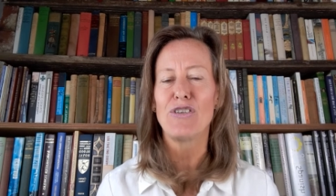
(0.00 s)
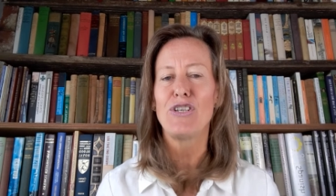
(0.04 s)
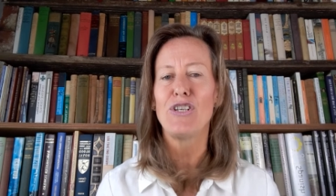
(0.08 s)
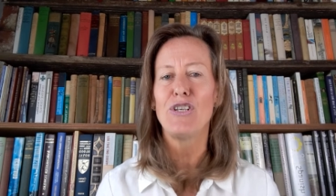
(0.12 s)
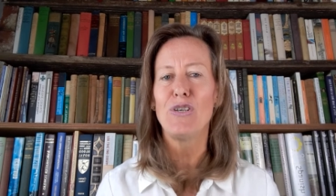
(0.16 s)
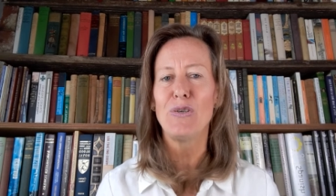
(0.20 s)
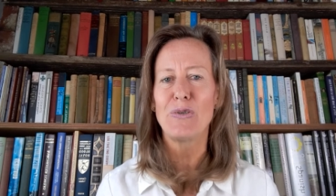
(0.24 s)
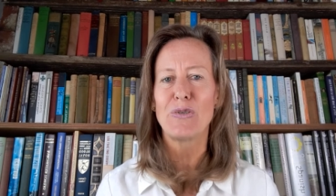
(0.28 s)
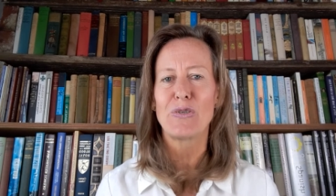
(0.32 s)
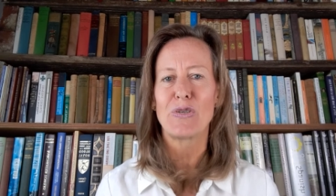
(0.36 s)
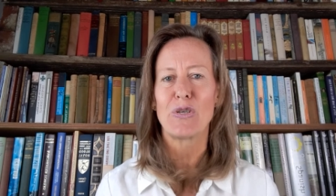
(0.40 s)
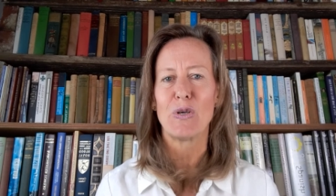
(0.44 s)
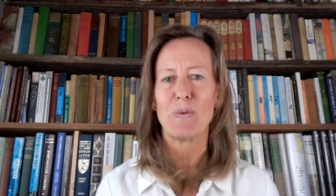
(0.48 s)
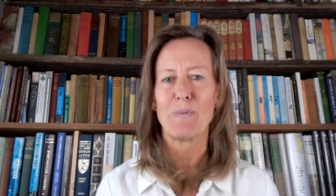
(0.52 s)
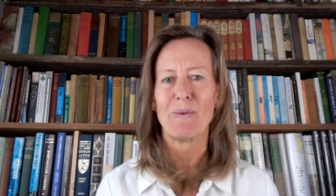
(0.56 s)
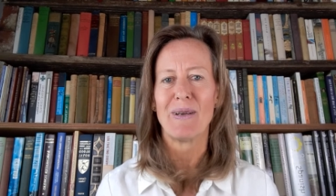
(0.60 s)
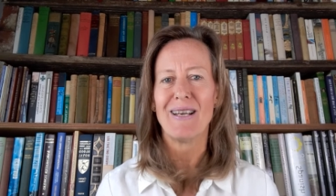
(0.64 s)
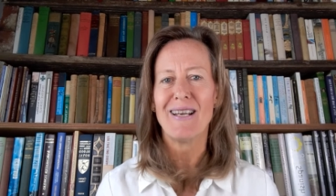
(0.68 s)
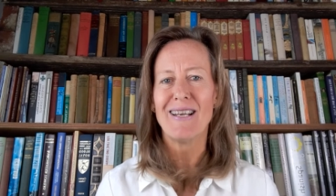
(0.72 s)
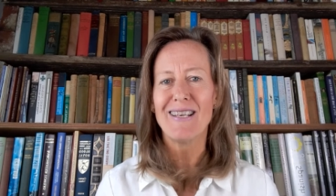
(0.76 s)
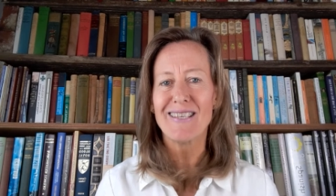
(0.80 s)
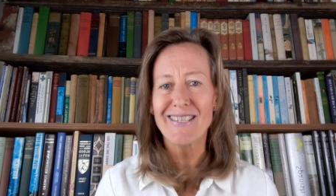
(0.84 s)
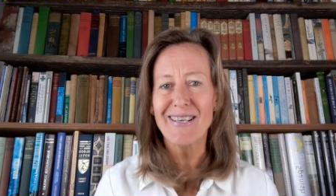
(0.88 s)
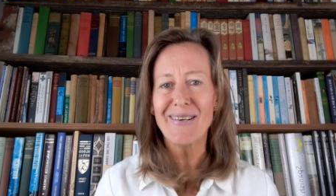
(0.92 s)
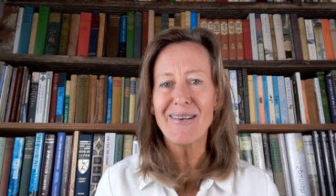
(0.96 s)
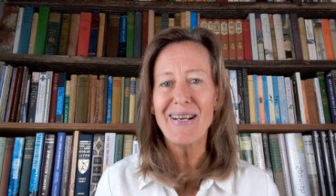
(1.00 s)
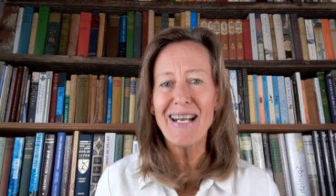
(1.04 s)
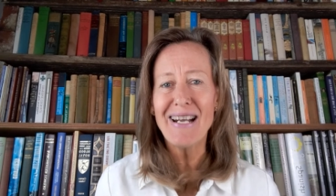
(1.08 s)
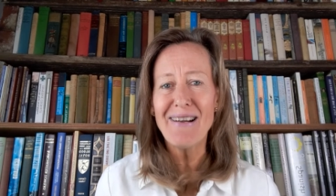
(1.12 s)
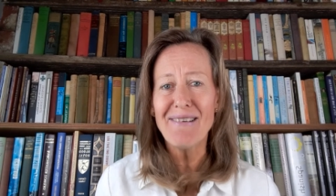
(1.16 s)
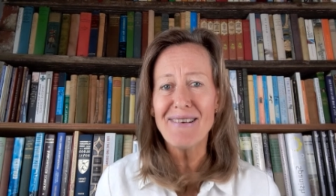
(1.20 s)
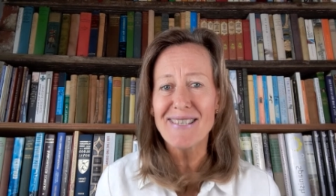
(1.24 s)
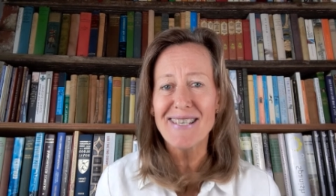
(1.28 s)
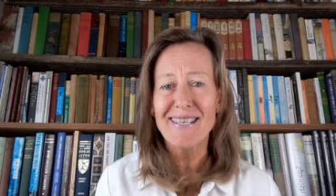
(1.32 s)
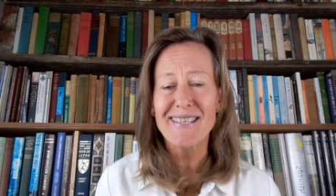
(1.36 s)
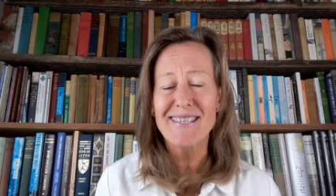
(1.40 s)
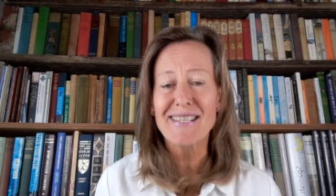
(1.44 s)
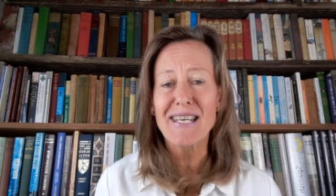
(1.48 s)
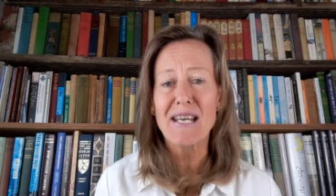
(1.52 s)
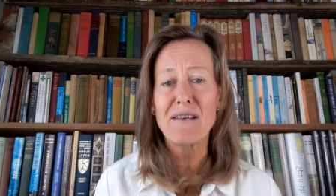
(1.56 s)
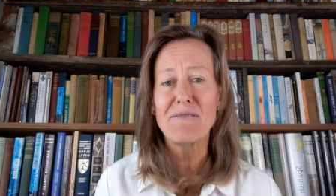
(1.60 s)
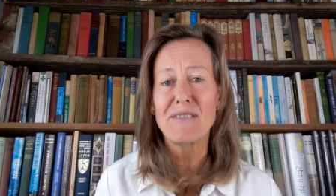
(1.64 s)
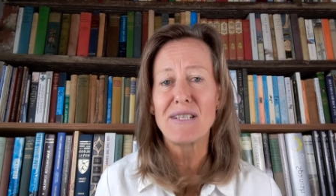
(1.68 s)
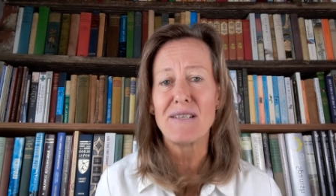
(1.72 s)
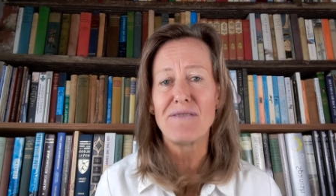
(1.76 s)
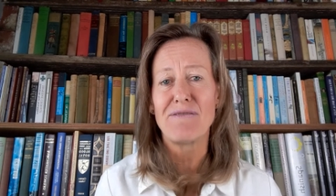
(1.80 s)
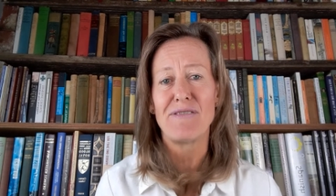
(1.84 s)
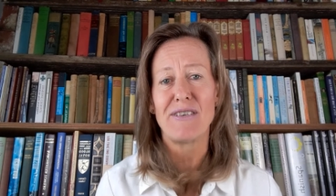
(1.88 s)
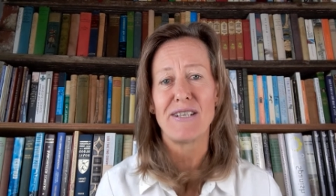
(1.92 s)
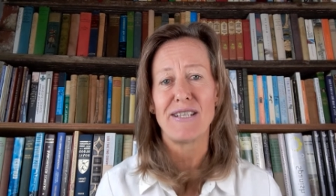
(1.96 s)
YouTube. So here is a
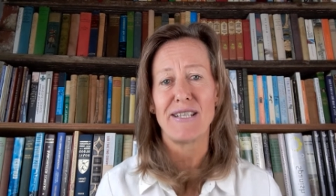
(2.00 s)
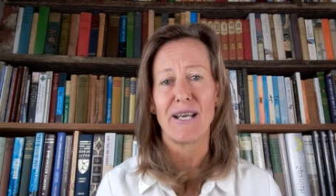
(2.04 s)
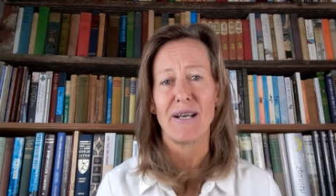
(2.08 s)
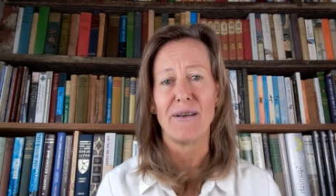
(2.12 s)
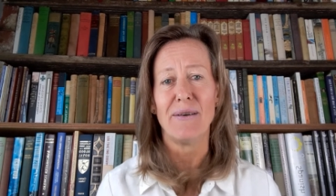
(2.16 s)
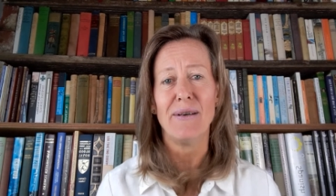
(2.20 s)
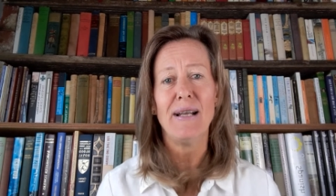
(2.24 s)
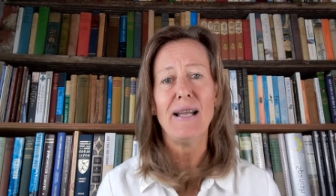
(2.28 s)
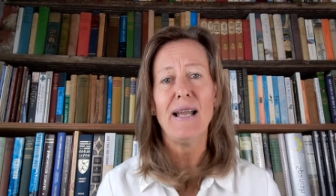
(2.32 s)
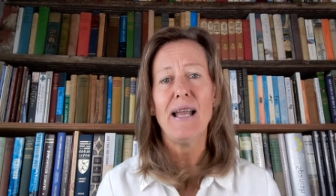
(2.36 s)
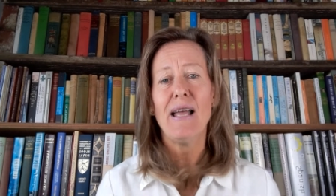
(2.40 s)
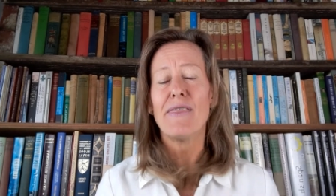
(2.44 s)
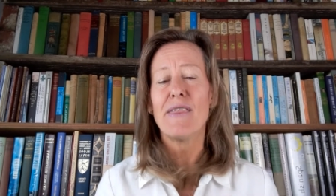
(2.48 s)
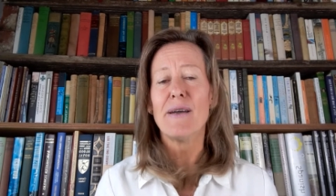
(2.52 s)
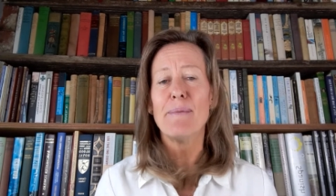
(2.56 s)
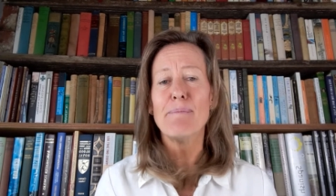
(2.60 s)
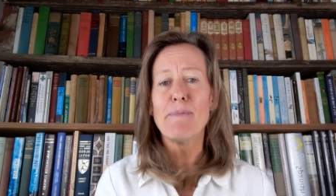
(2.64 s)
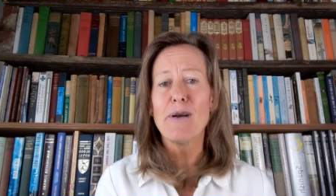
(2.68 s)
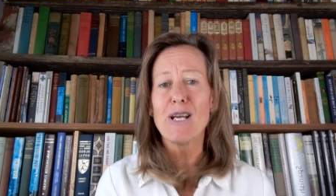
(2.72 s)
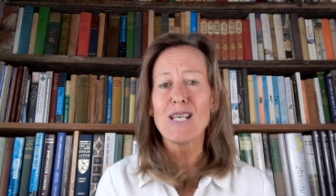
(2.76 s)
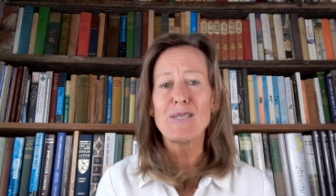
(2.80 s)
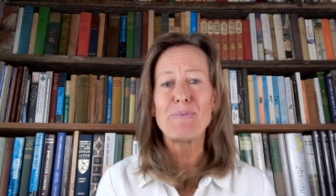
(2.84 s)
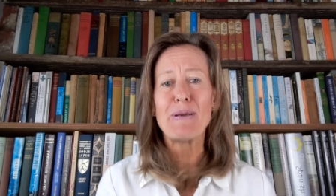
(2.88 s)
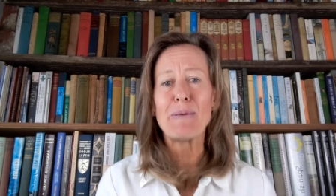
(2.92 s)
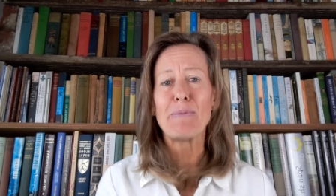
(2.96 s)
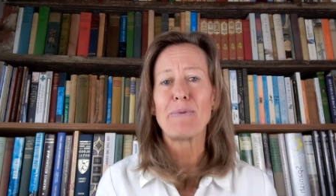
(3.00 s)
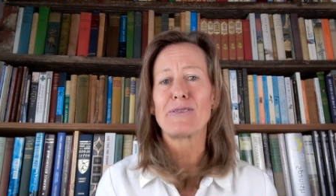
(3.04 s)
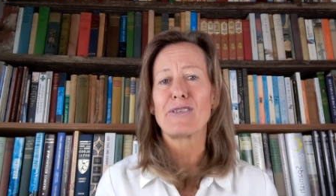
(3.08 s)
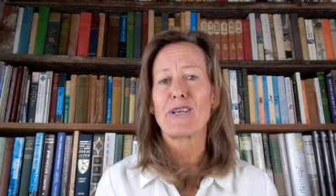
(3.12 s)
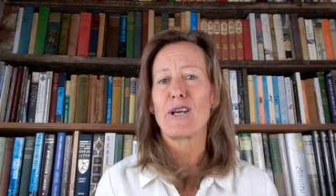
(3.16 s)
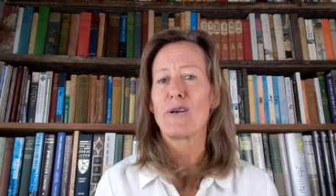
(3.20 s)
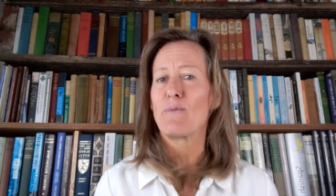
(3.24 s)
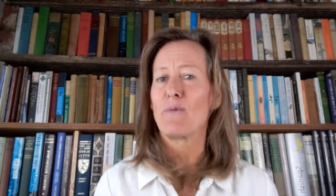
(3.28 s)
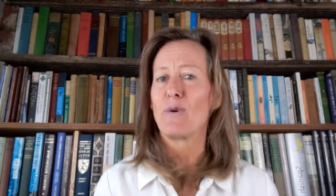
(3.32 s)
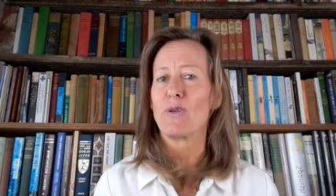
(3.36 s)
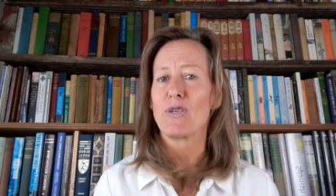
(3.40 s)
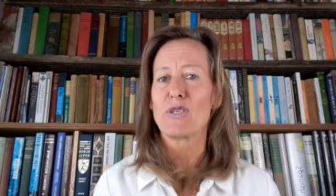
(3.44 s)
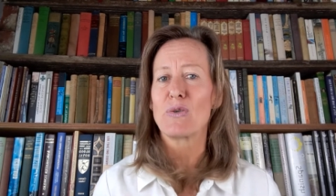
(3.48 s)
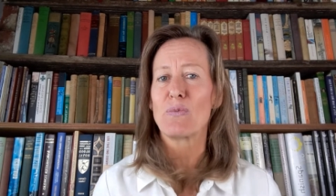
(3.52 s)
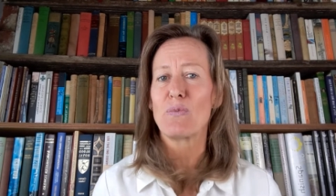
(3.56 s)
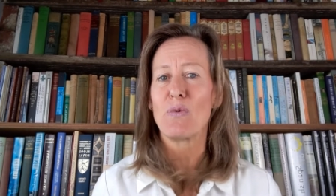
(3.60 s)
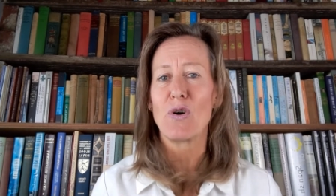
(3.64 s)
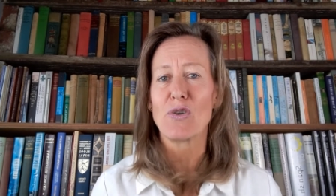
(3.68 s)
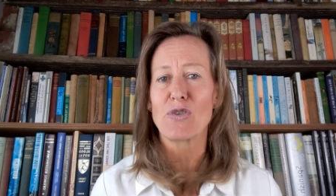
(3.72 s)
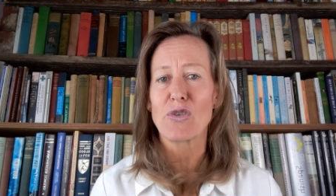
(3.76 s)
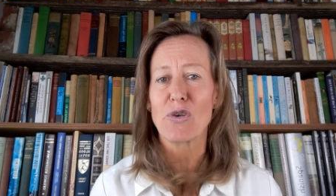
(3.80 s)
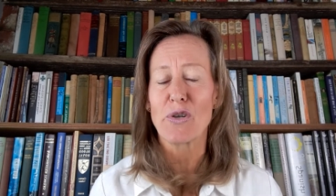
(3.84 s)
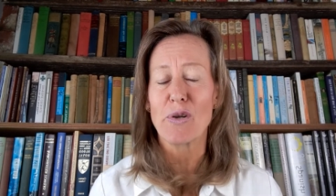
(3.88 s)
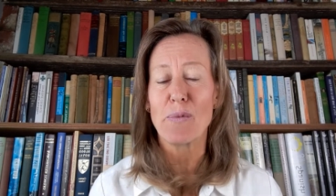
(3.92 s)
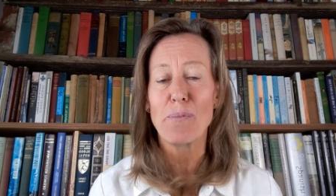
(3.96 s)
safety video that most people don't want to
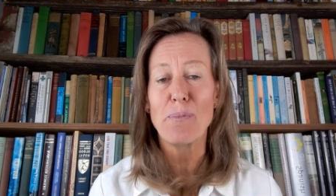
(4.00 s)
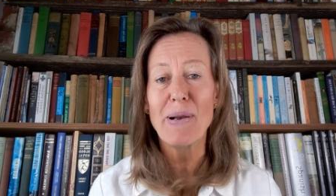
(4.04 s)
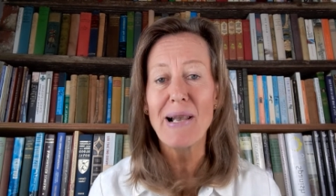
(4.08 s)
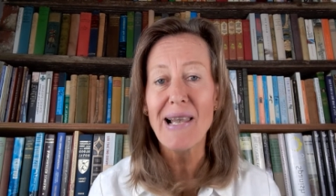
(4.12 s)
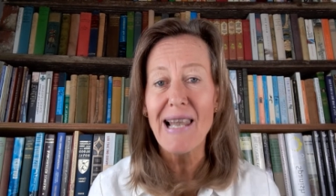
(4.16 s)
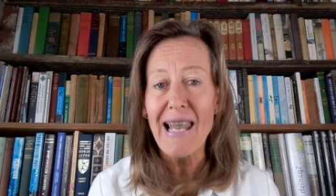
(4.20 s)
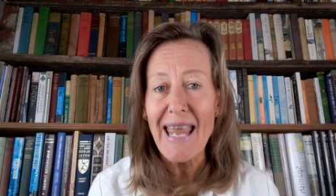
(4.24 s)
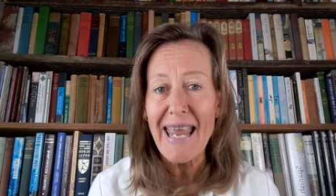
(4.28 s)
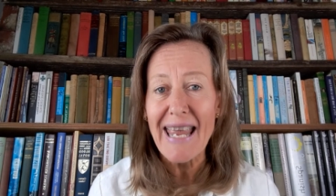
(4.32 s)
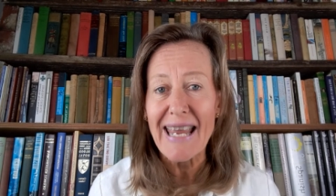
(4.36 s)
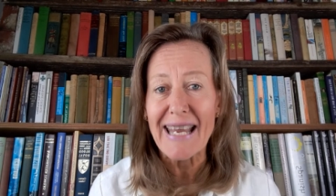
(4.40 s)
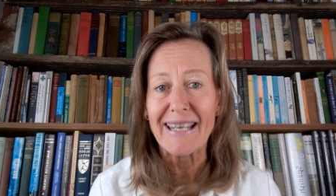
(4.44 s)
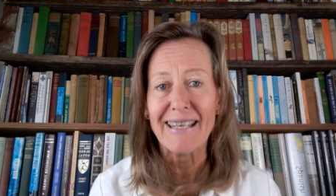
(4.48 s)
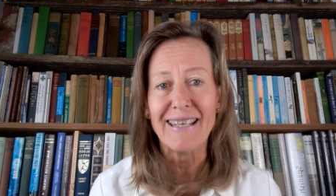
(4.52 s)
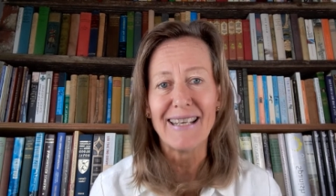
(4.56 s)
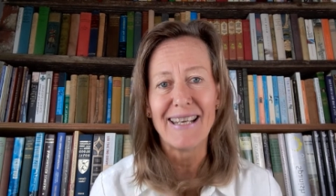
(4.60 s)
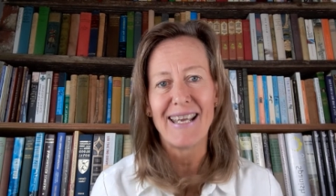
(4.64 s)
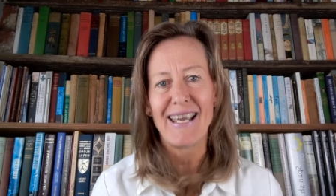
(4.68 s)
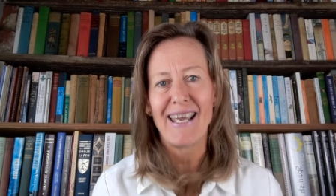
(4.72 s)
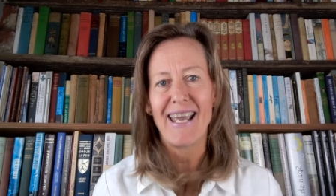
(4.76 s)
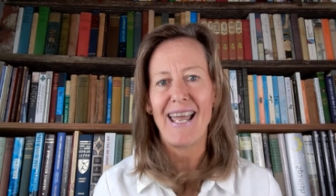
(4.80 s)
watch on a plane,